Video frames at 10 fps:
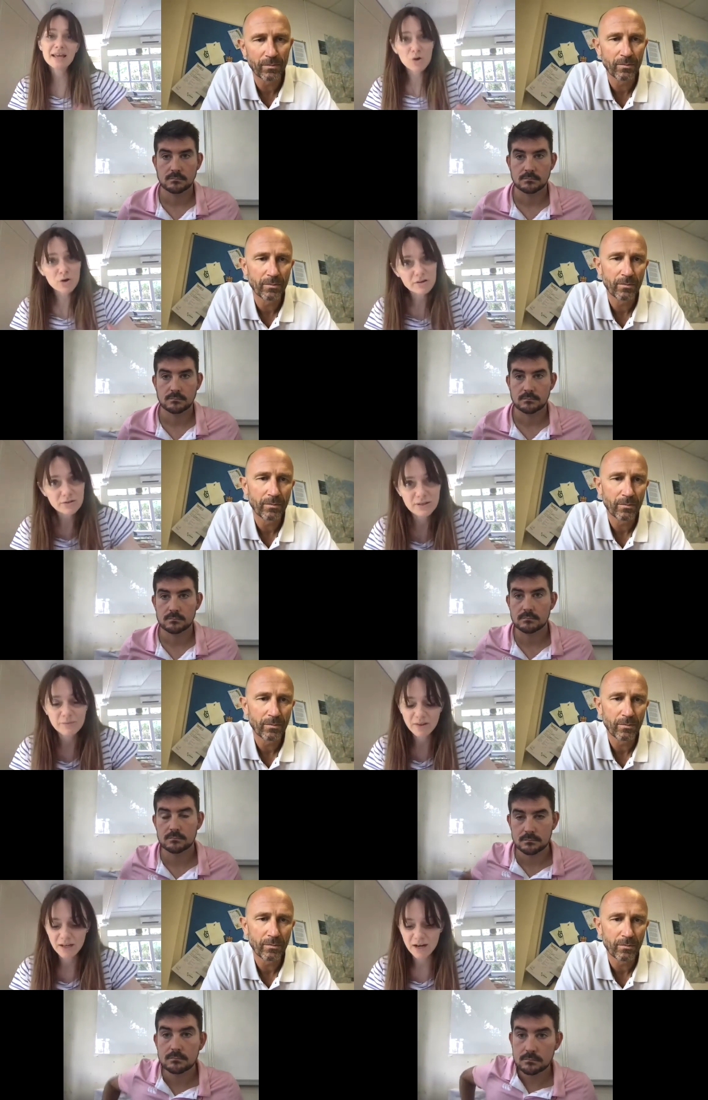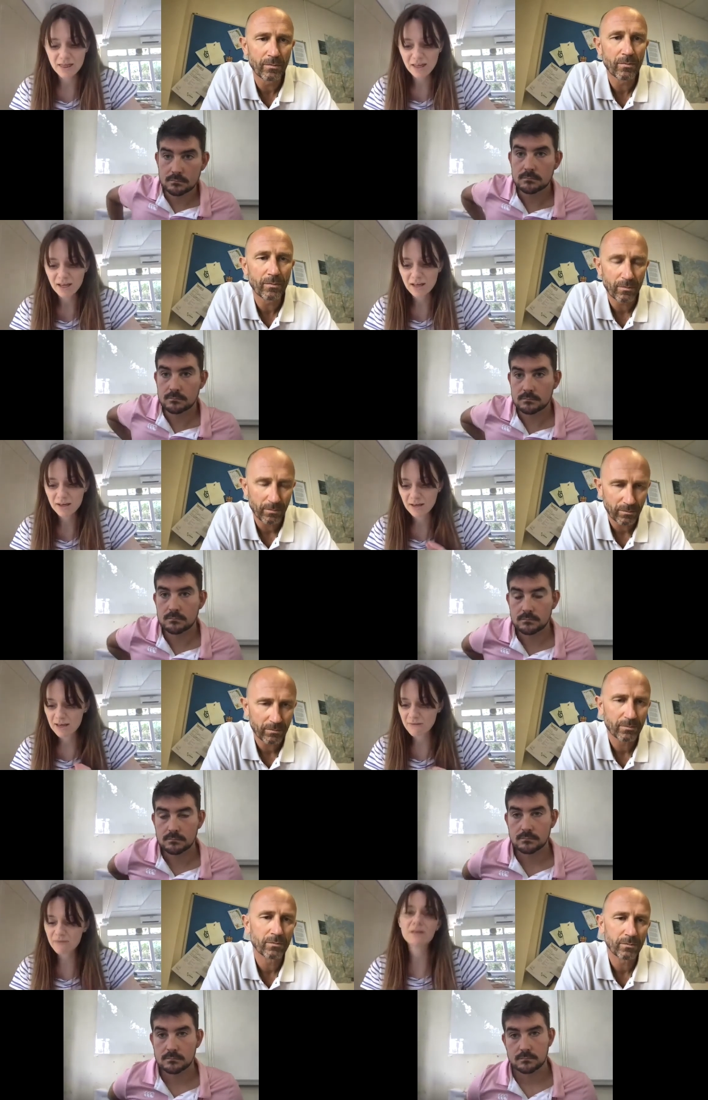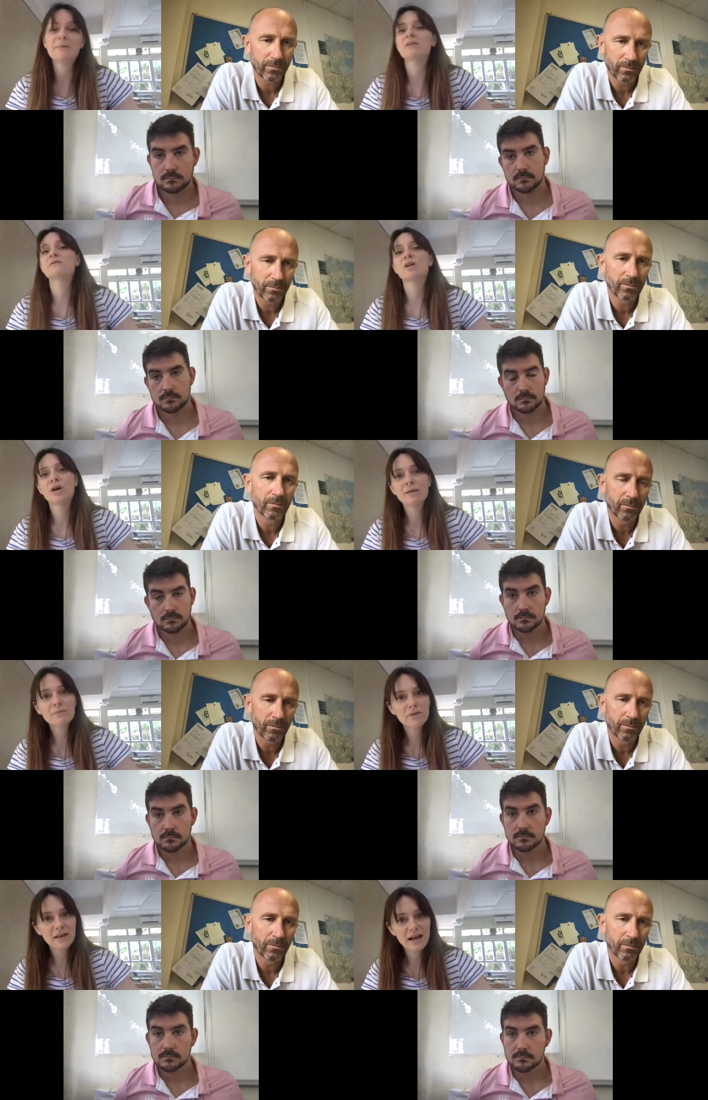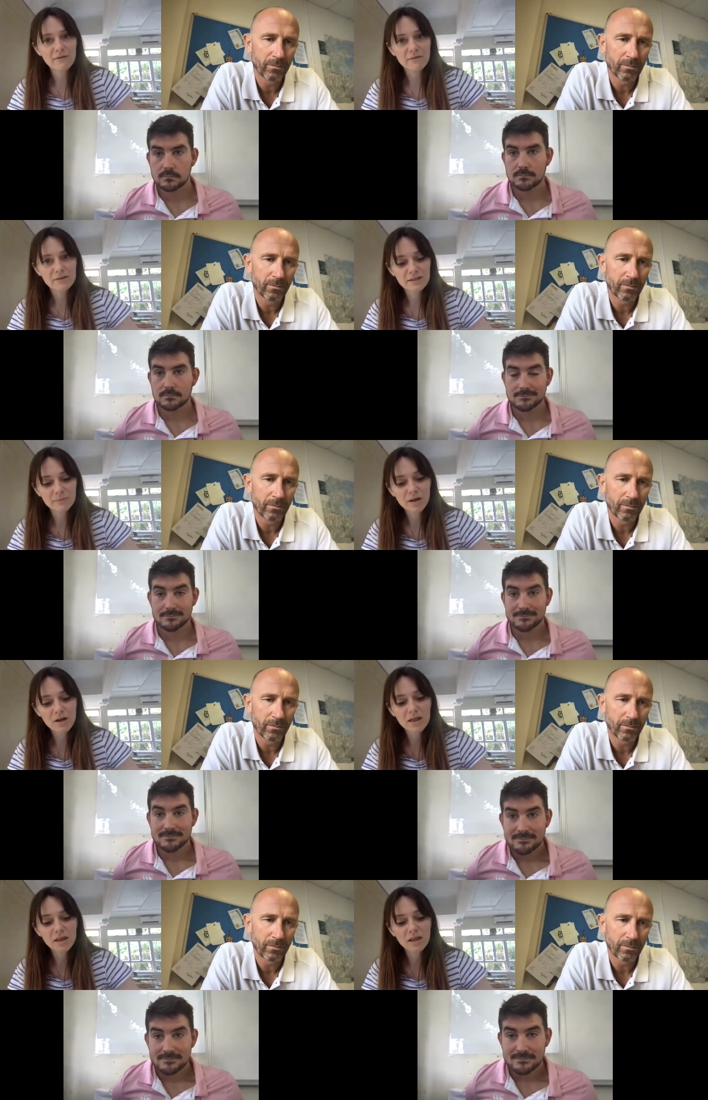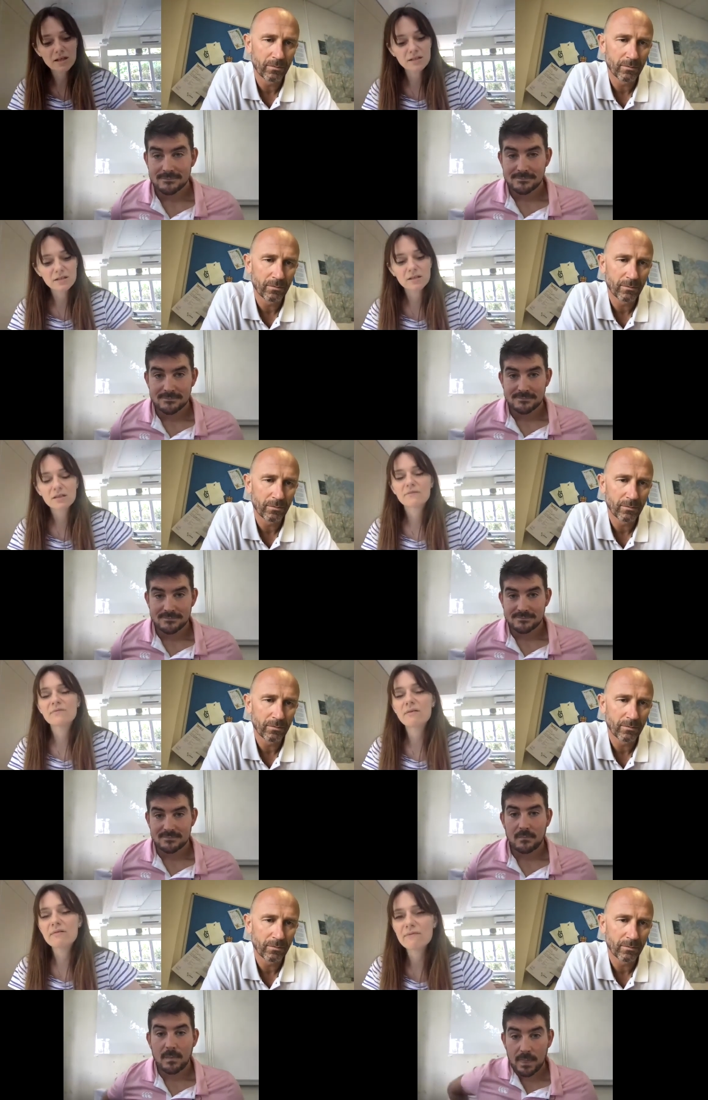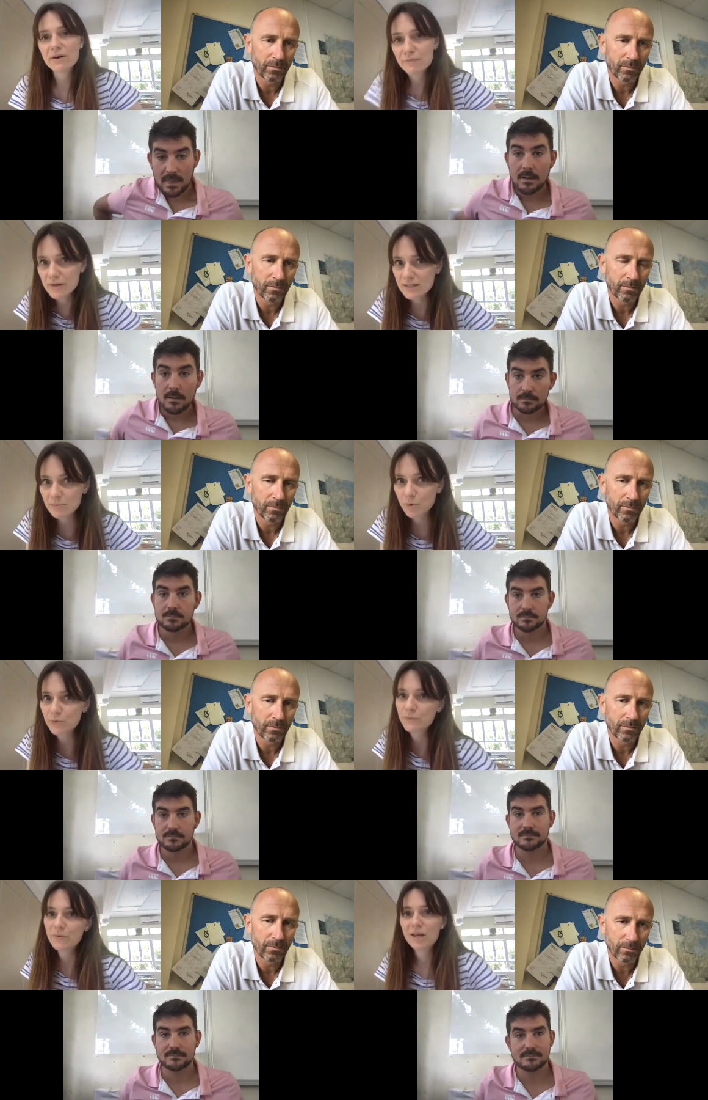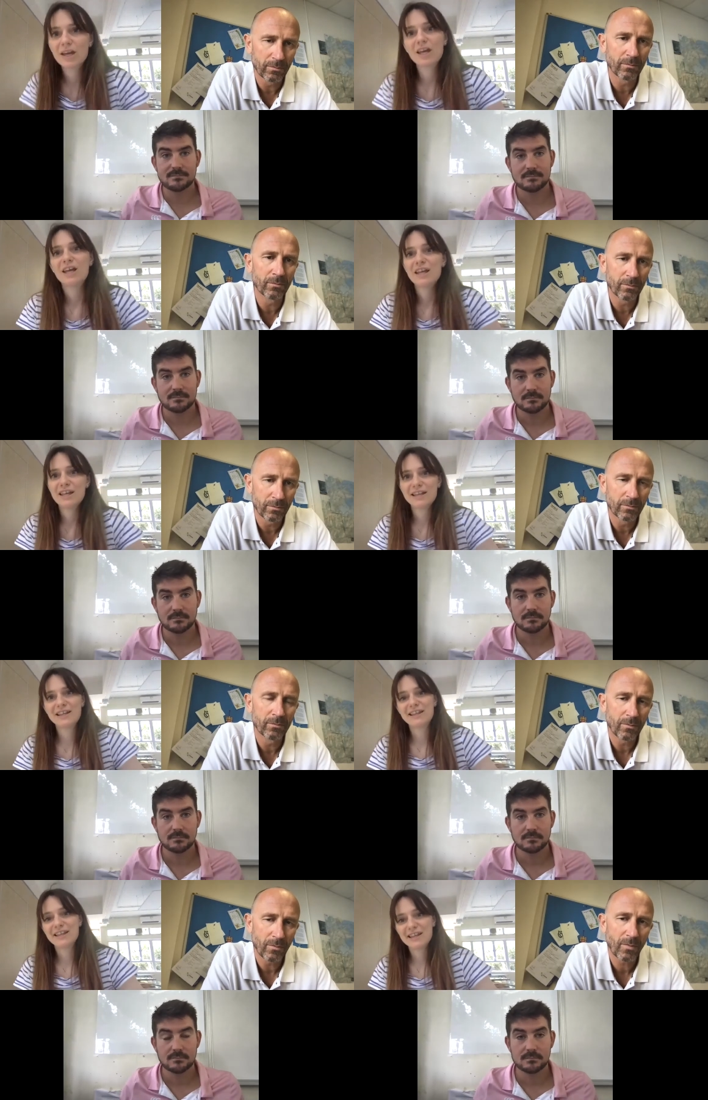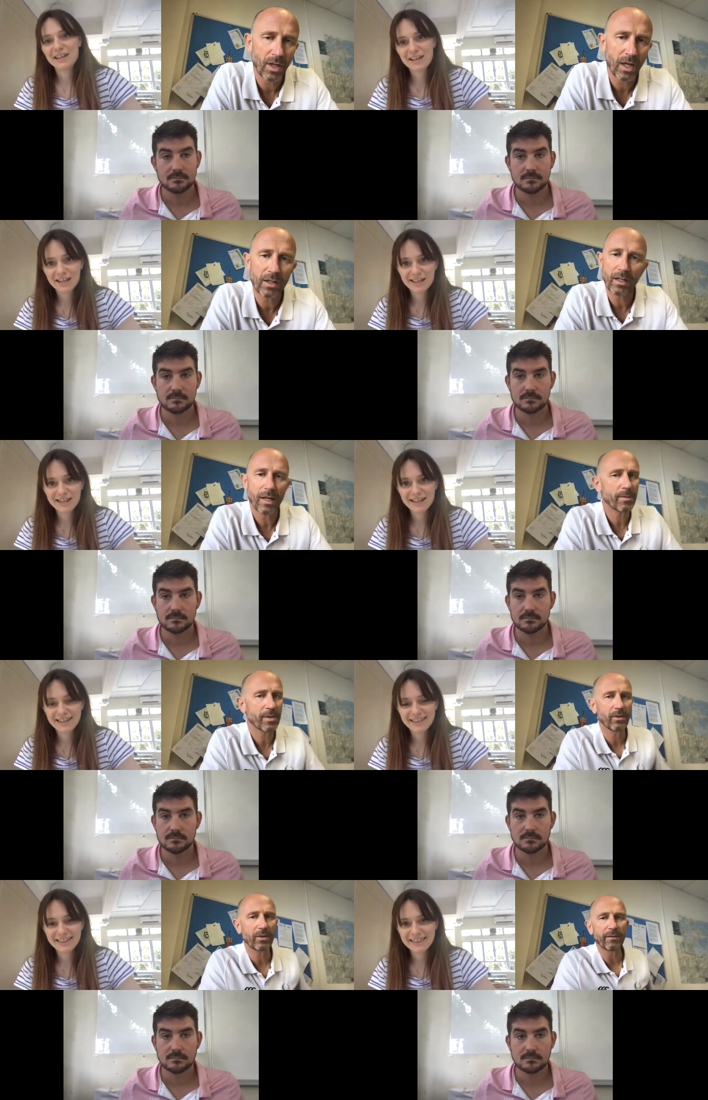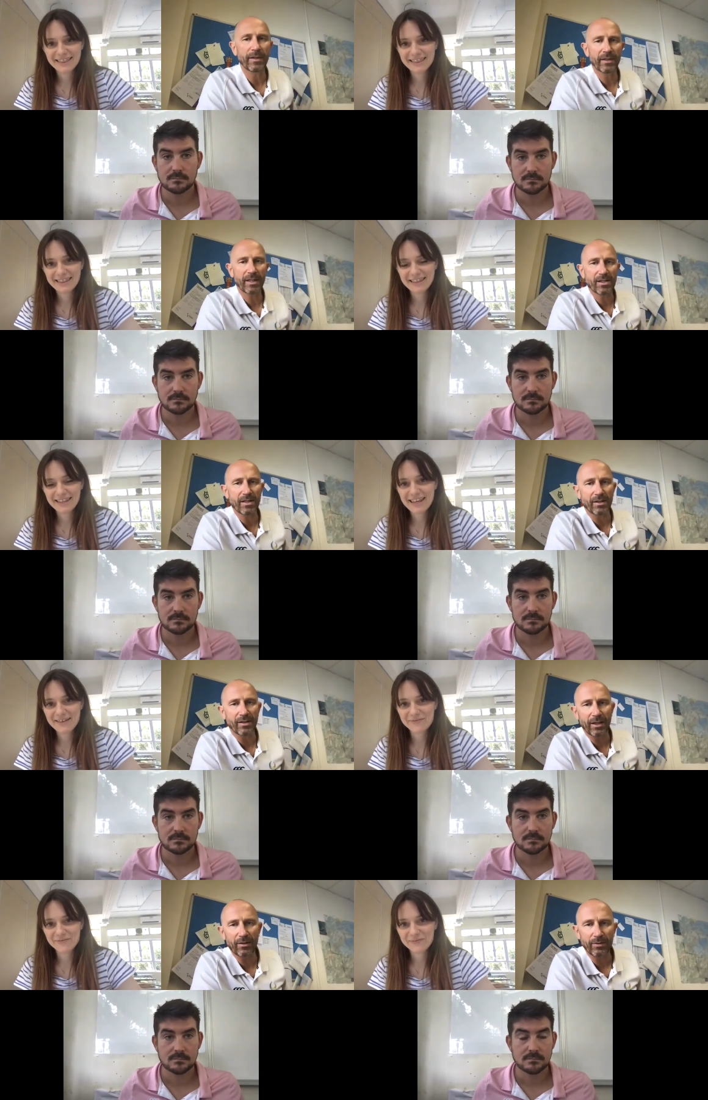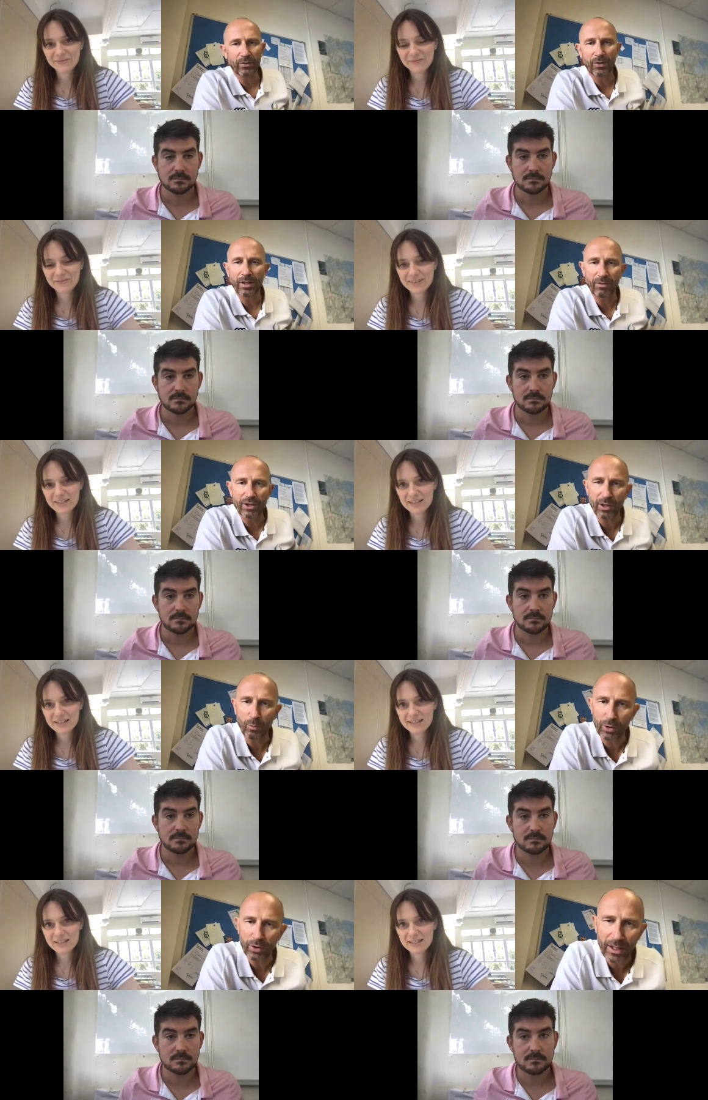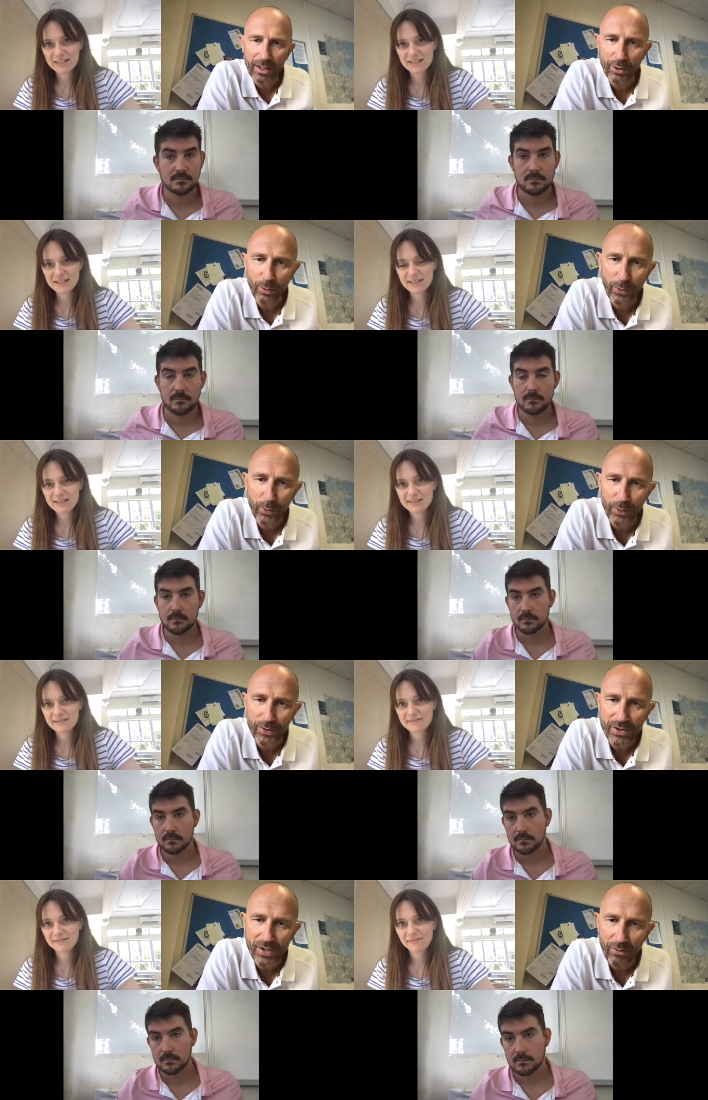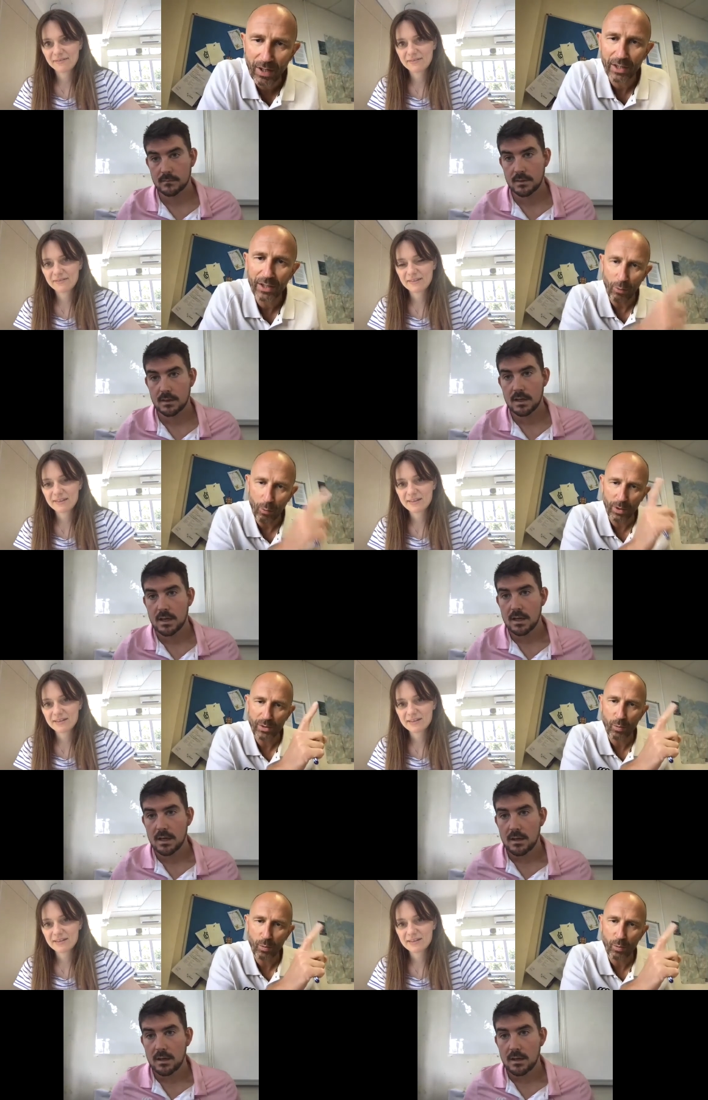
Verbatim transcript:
Speaker 1: hooked on something. And I think, given the amount of time that they have over the summer, I think that's very, very reasonable.
Speaker 2: Mm. No, no, absolutely. Fantastic. Thank you, Victoria. Richard, what are your thoughts around what's